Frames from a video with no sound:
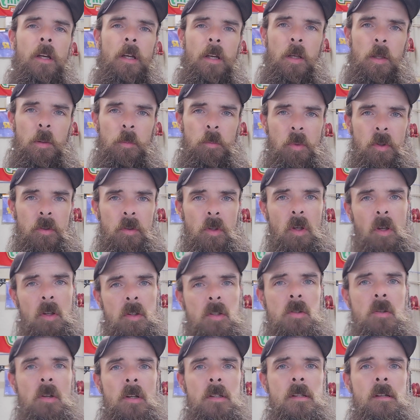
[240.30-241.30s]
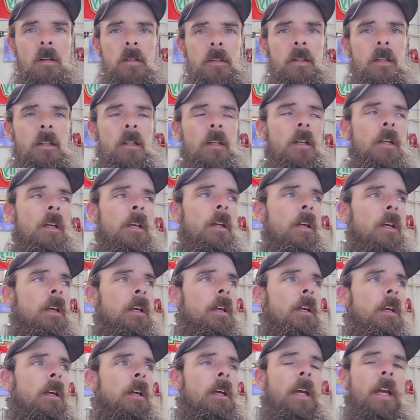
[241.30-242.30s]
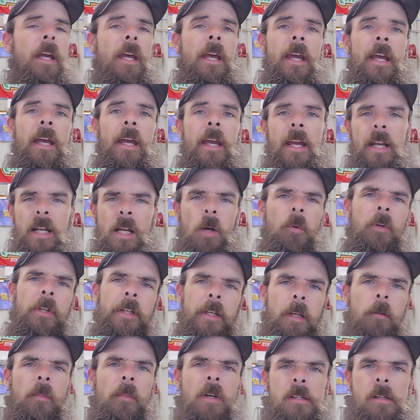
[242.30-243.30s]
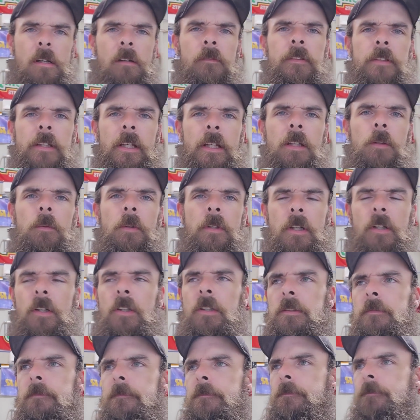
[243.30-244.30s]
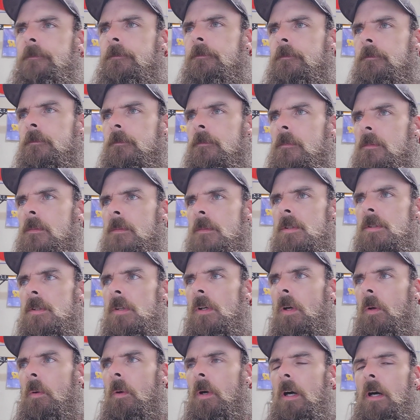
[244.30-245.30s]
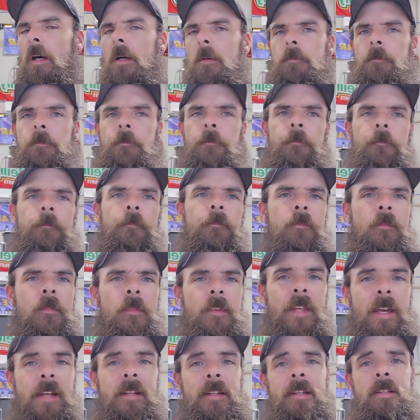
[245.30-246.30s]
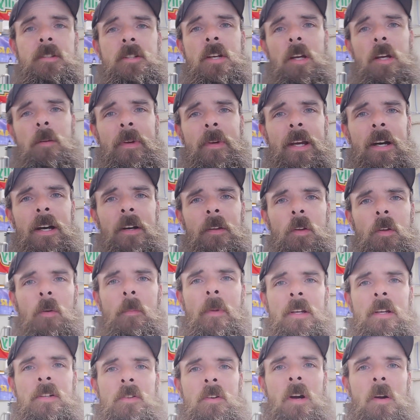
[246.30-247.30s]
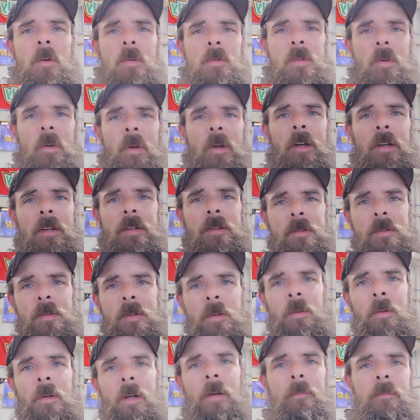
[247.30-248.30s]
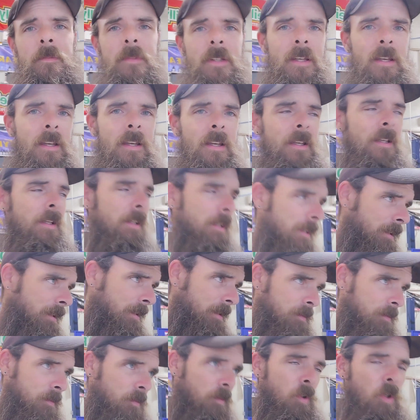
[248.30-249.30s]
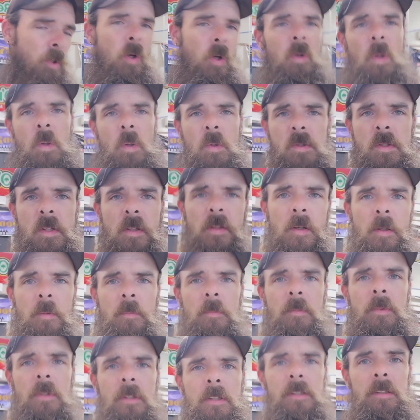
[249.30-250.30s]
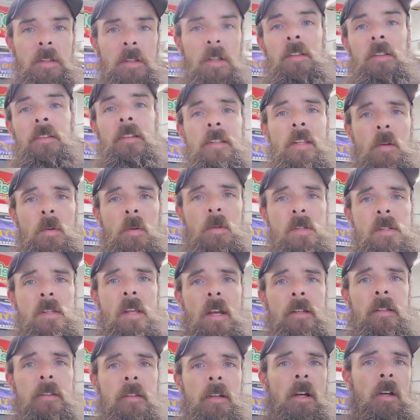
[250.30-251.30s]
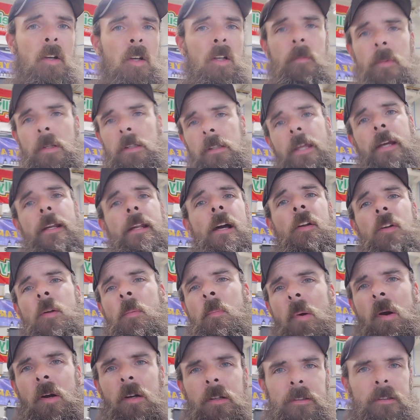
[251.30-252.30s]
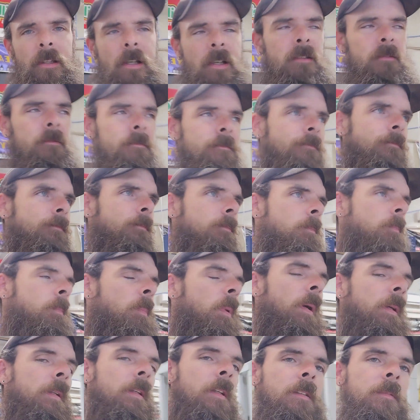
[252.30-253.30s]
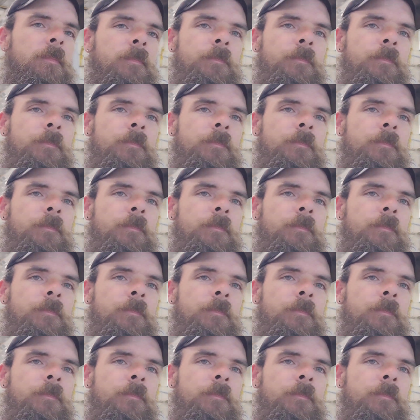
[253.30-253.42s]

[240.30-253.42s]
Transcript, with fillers: and put the hood struts on it, and I wouldn't have hit myself in the head with a hood. So uh, they did check me out though, make sure I was okay. So uh, kudos to them. Luckily they were standing there. I could have been laid out in a parking lot, but uh,